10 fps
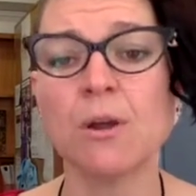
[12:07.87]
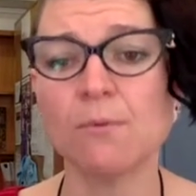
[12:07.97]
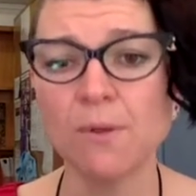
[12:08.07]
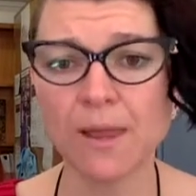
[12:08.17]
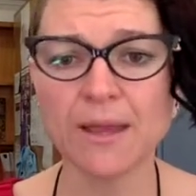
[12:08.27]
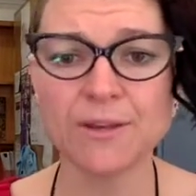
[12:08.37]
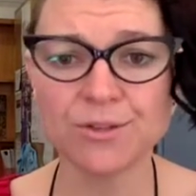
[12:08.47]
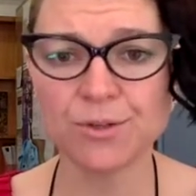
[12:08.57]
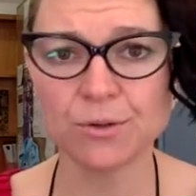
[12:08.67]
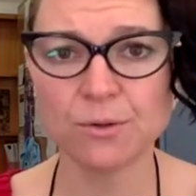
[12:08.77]
related
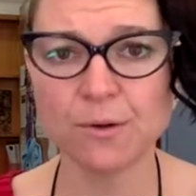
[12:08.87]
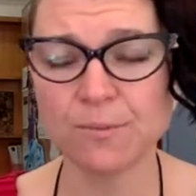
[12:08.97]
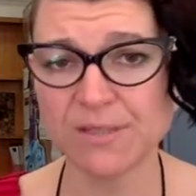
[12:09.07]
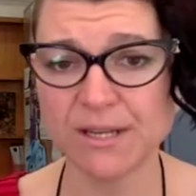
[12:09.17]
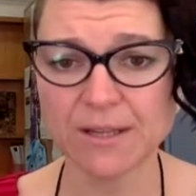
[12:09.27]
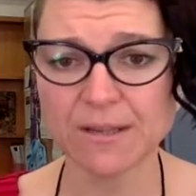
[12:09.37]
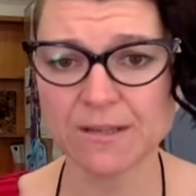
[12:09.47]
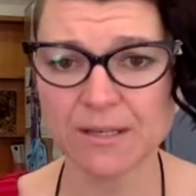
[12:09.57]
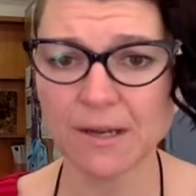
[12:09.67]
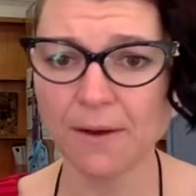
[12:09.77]
to a particular
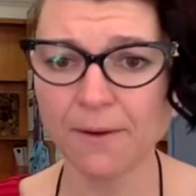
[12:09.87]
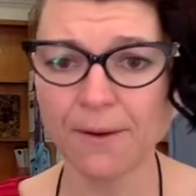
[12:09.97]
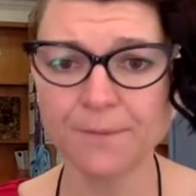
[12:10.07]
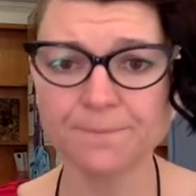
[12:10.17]
scenario,